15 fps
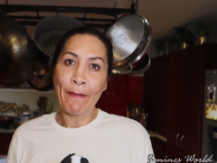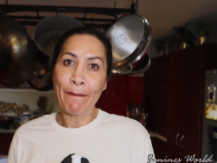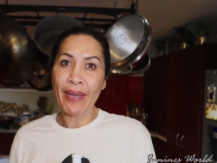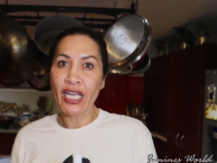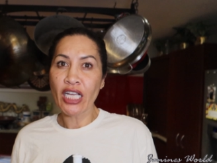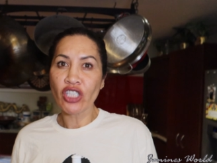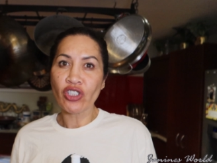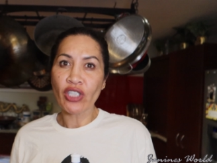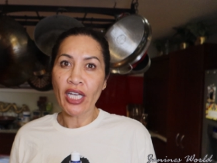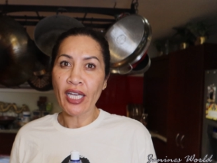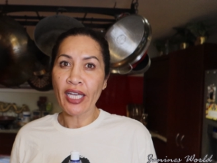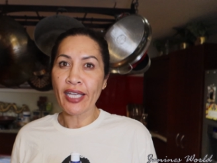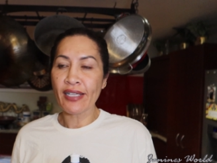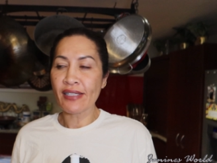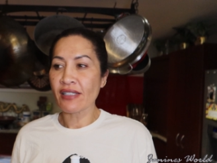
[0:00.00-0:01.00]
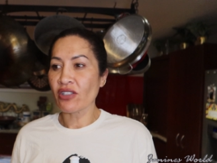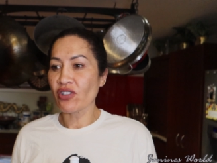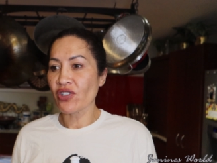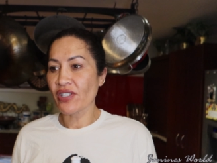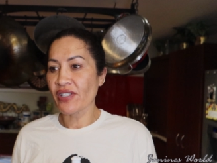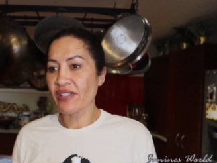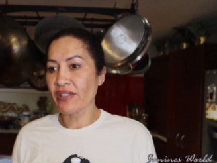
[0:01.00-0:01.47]
PJs
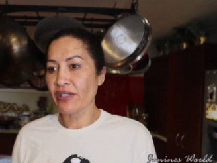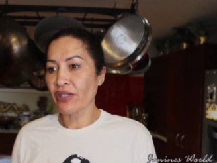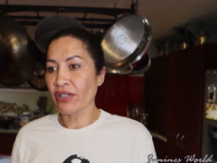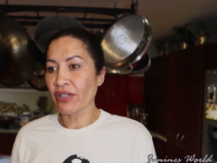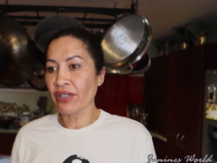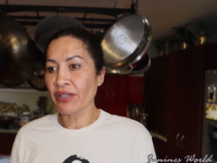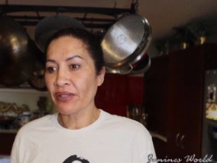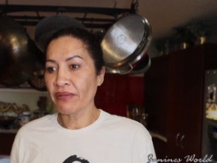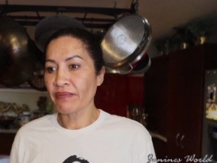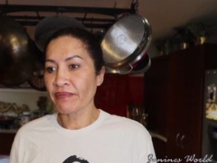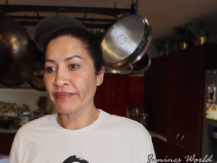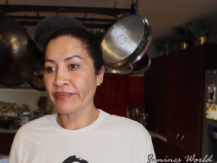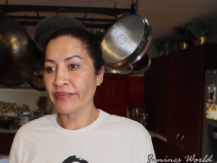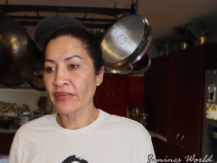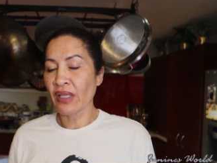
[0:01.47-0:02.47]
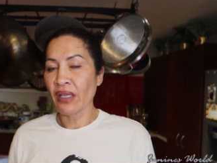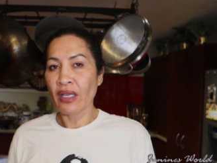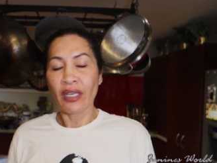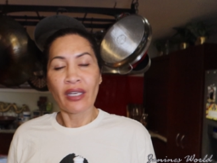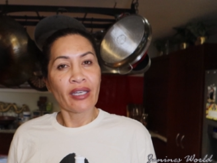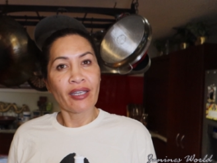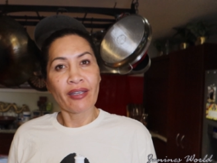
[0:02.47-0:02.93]
and just, you know,
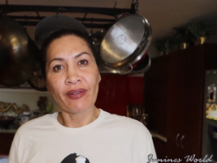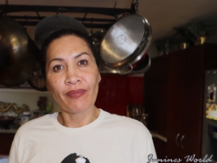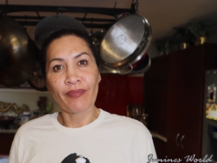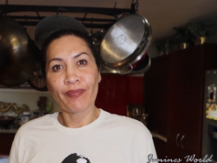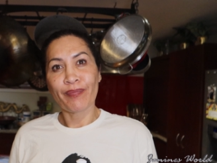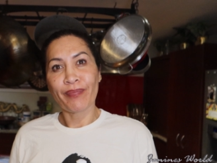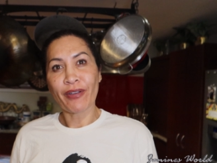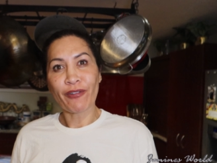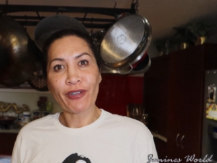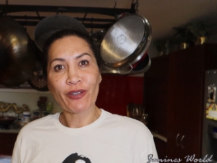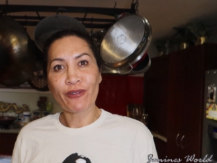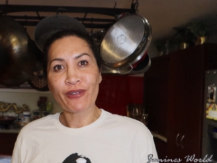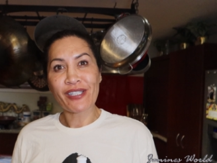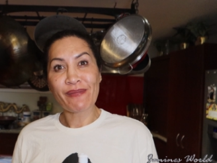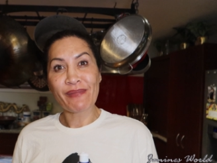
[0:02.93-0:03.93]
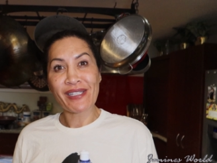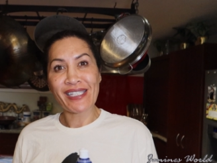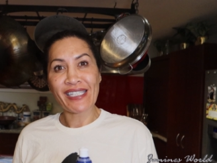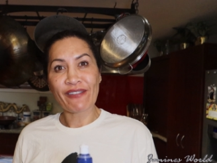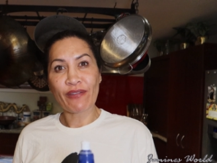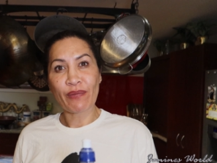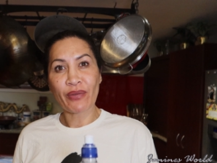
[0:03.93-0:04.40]
Merry Christmas
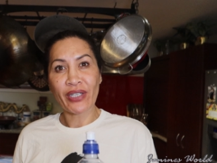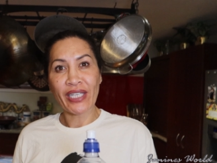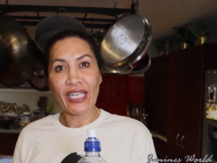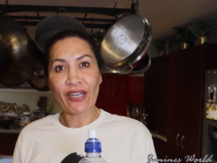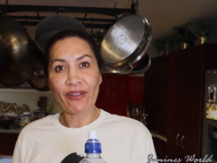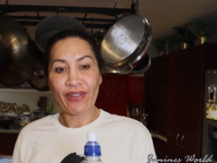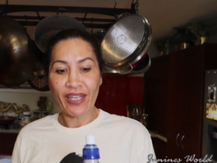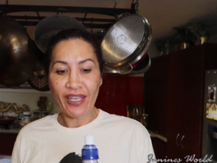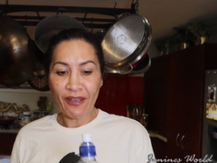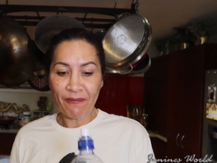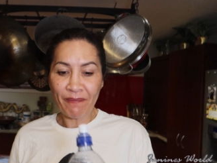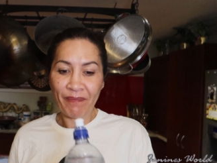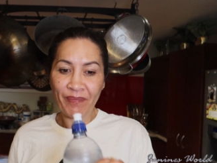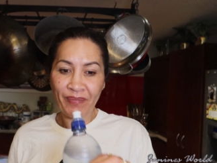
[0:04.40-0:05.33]
to everybody out there.